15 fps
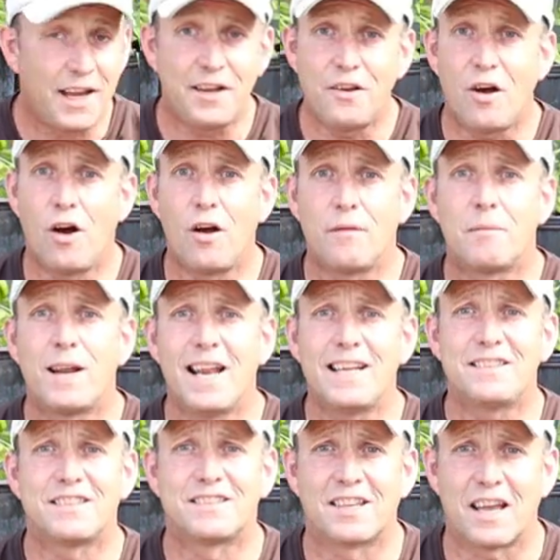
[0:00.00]
And I'm
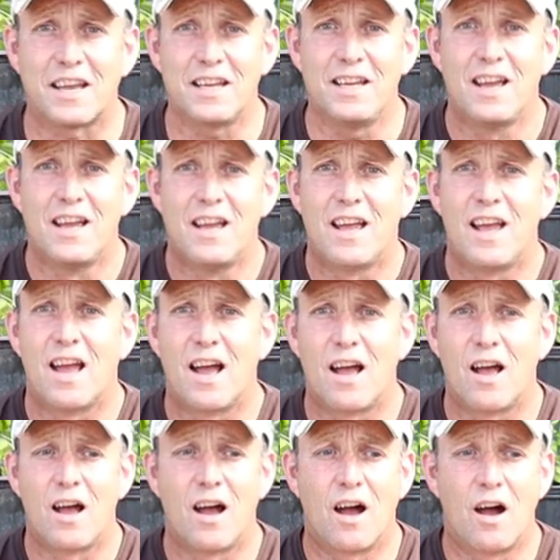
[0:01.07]
glad to say,
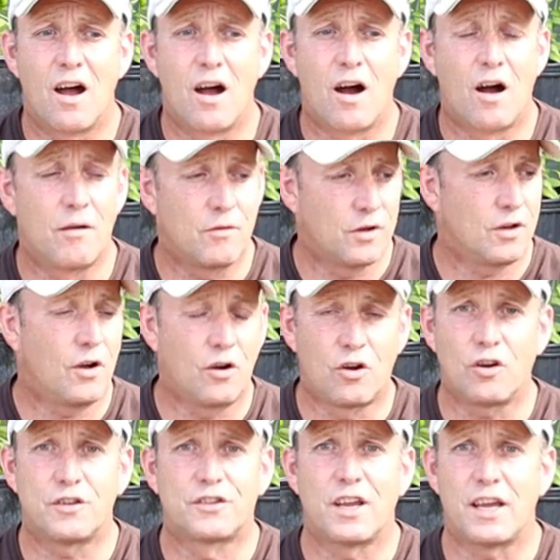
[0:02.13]
I'm gonna, I've
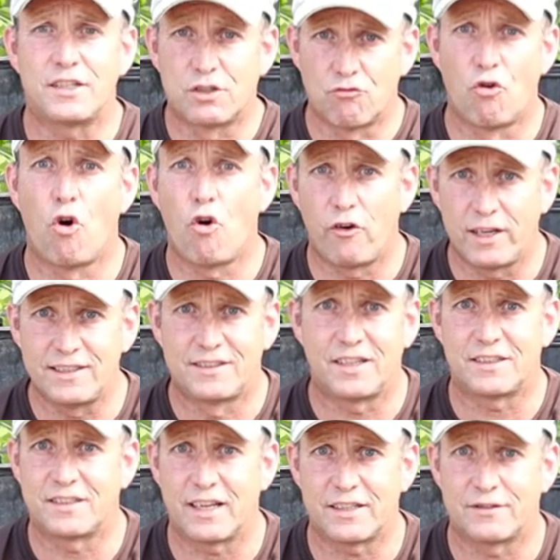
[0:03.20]
got to say it's a roaring
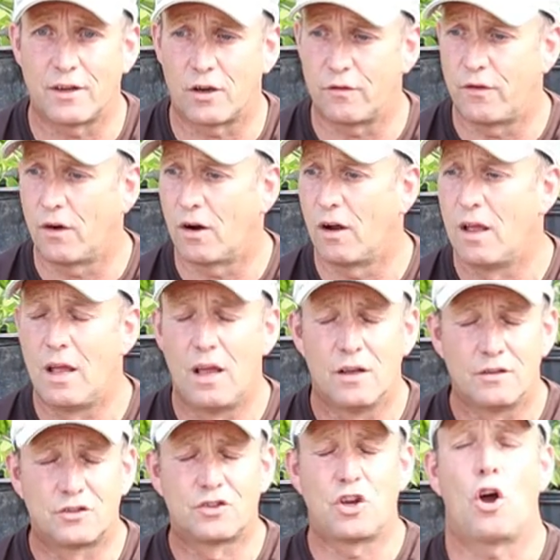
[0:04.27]
success so far.
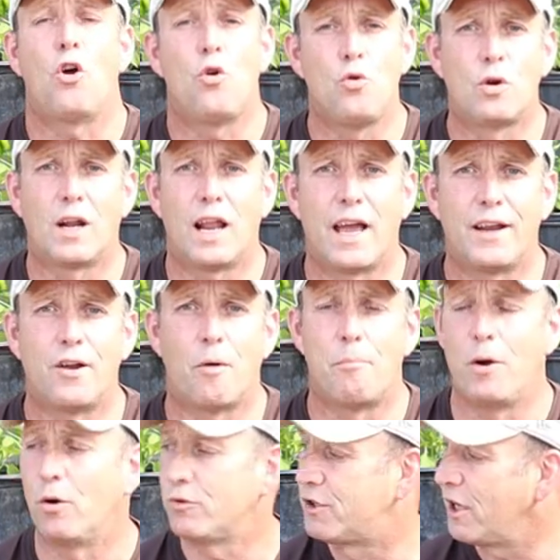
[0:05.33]
So glad I
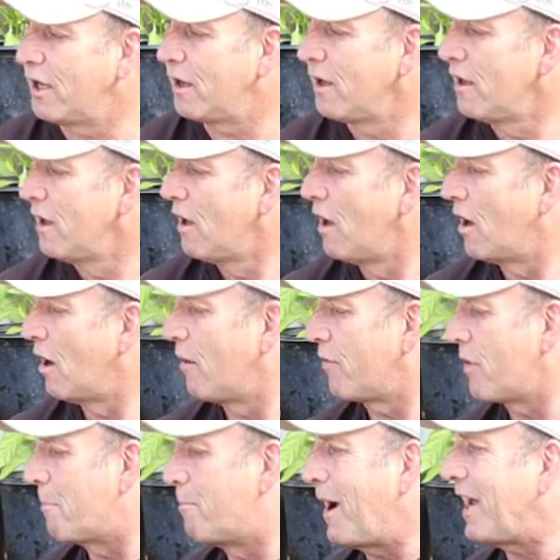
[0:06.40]
built it. Uh,
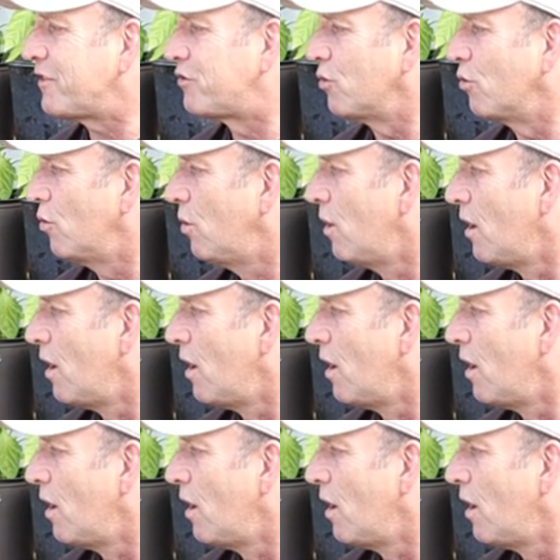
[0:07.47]
the basil,